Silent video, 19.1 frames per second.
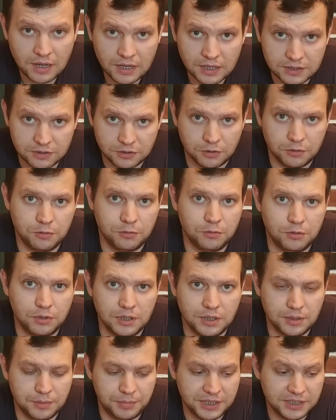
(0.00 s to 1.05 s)

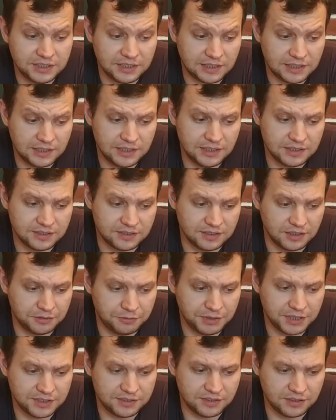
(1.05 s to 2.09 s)
So basically, it's an
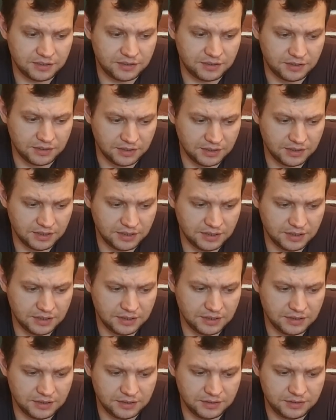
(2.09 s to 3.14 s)
advanced
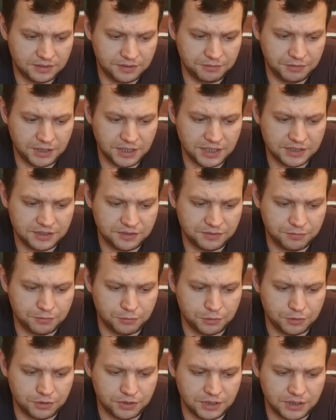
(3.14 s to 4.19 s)
device
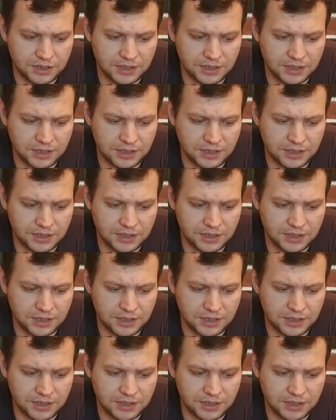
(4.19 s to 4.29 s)
for